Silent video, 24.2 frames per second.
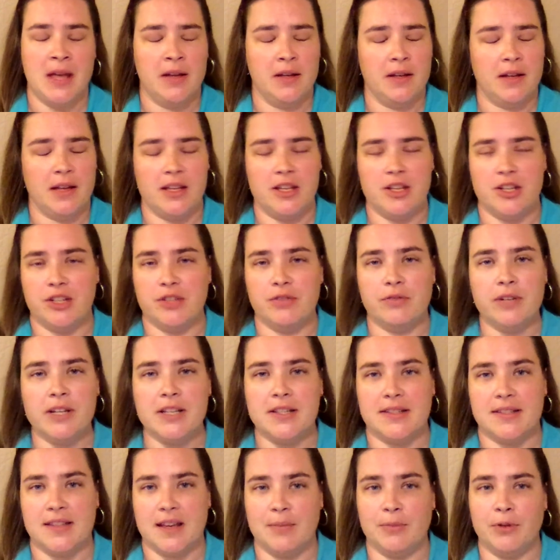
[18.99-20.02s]
Now you can read
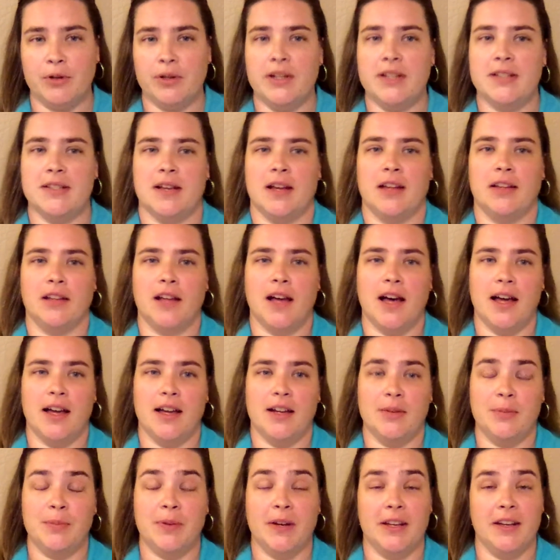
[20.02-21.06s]
summaries online,
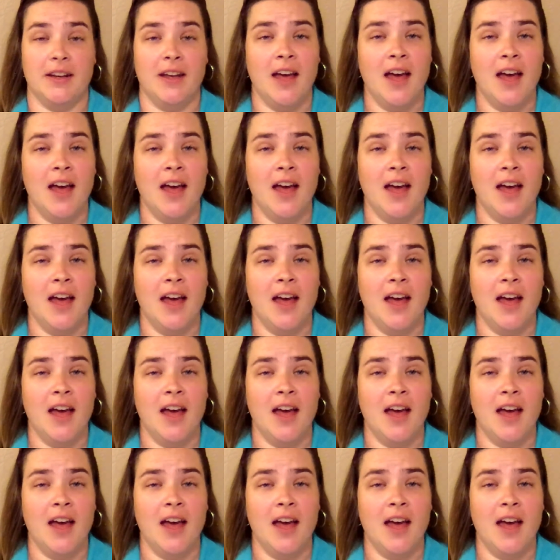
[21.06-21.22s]
but